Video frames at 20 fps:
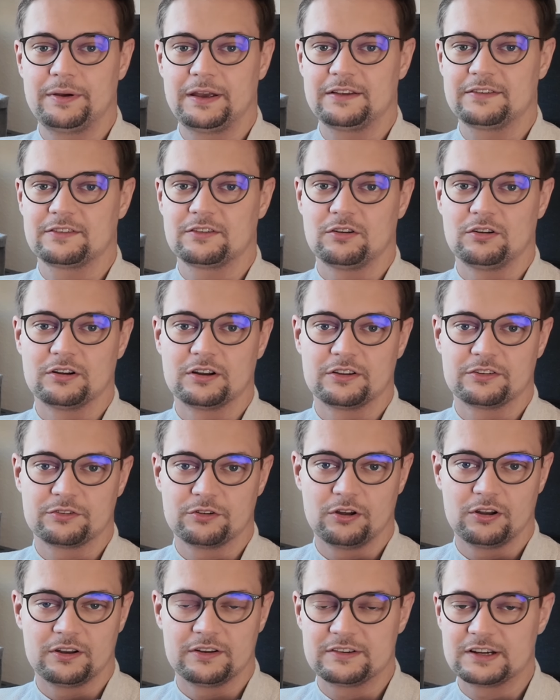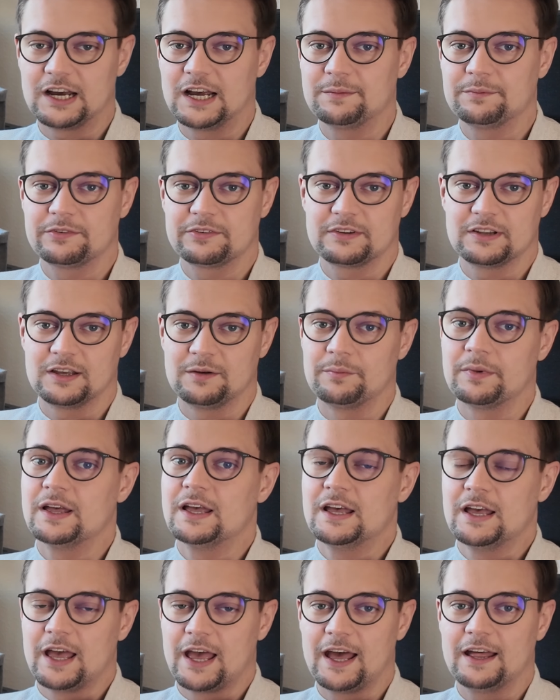based on a certain timestamp,
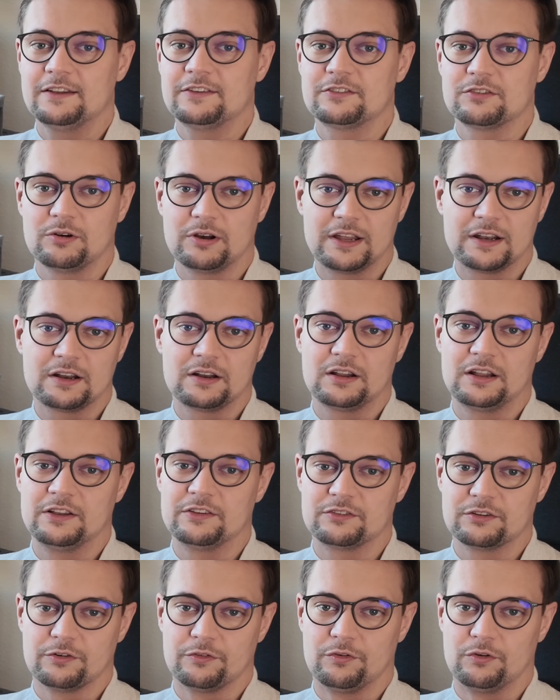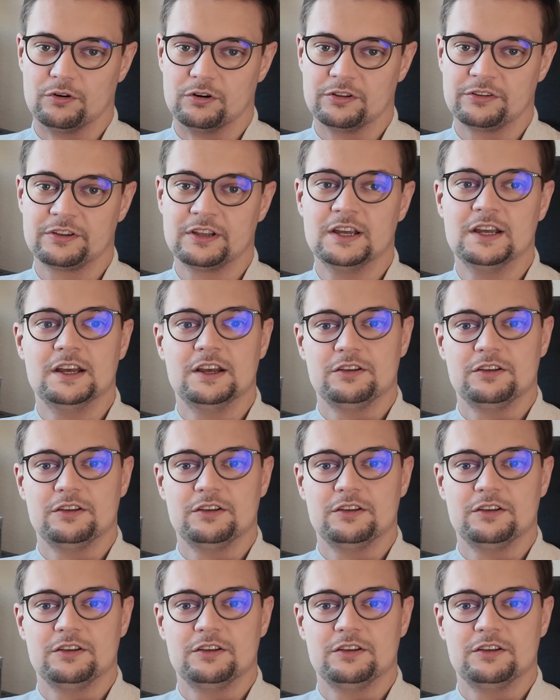and so on and so forth.